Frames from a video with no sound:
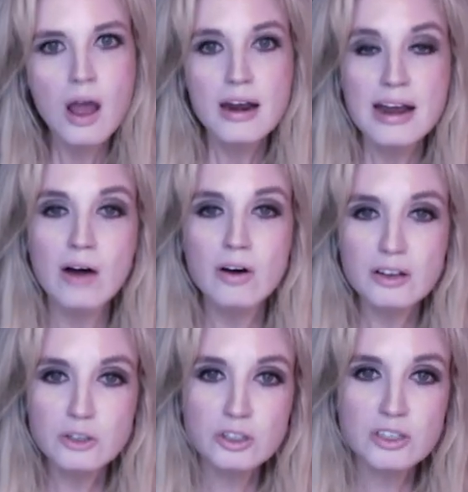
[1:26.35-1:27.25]
Now,
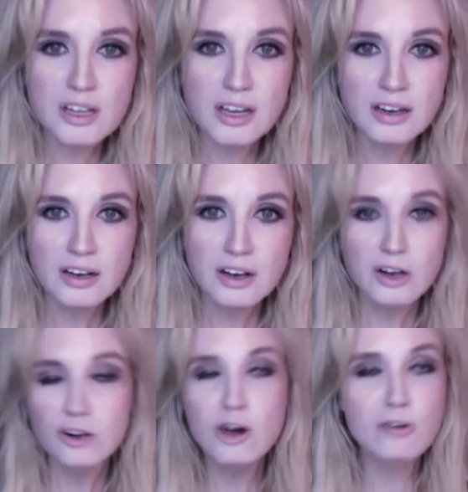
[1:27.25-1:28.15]
interestingly,
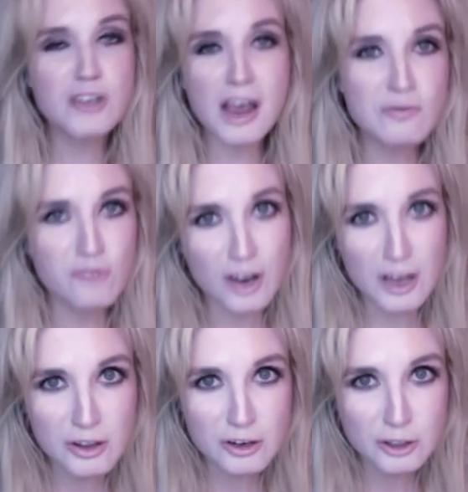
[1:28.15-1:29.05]
no date for
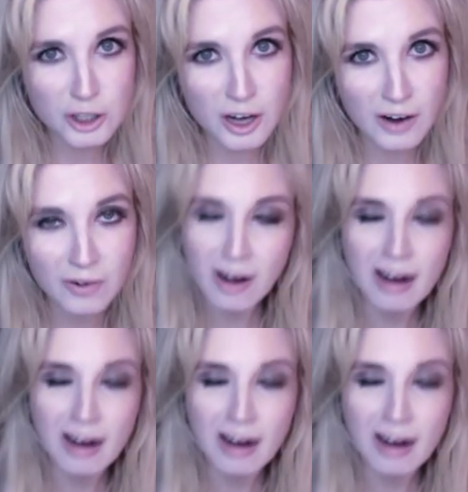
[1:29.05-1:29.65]
either show.